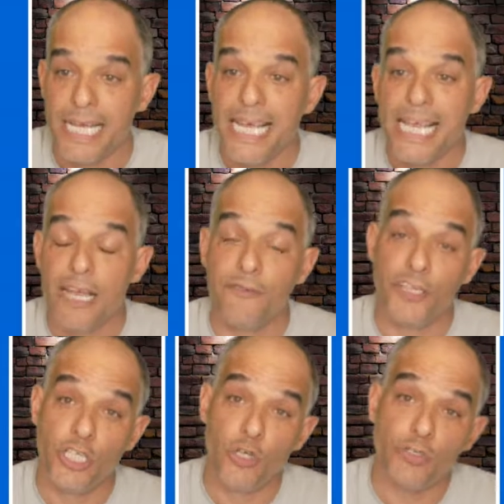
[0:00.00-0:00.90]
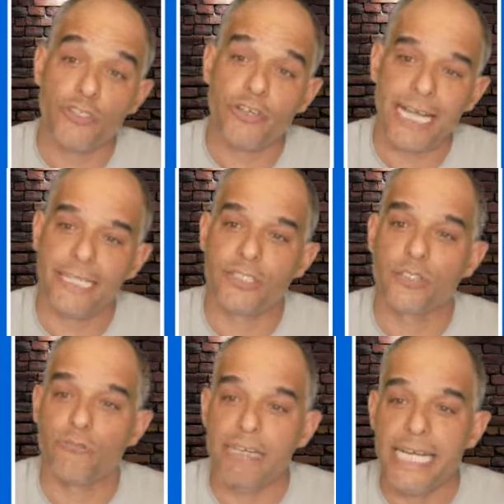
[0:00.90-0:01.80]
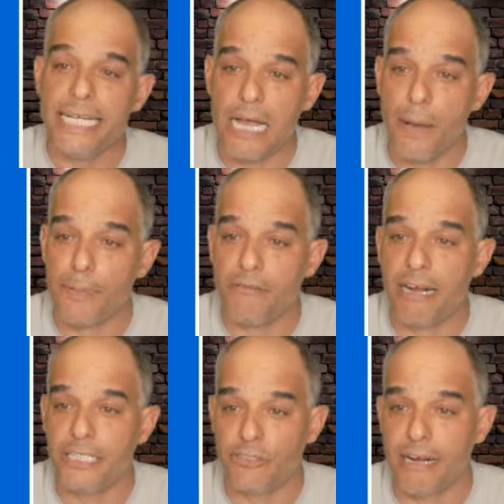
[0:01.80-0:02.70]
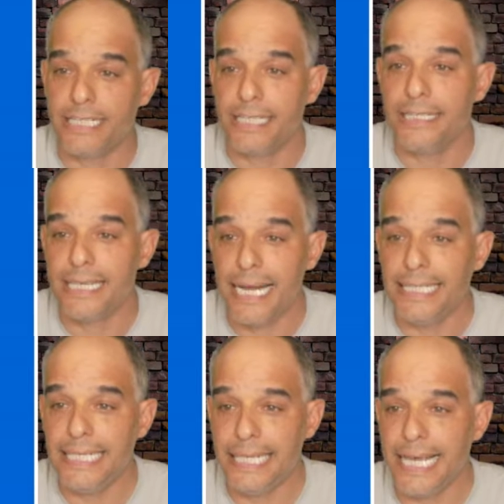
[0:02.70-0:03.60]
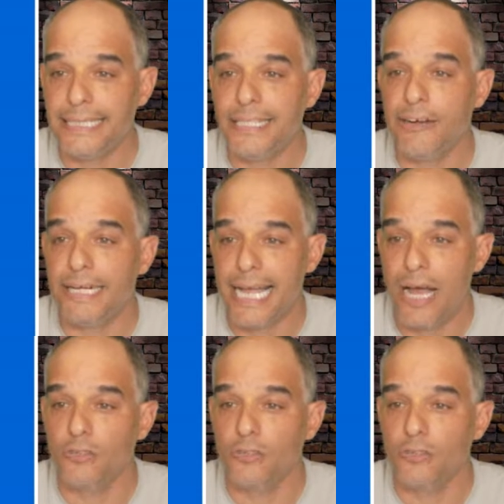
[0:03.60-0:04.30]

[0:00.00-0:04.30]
If a user gets 3 copyright strikes in 90 days, their account,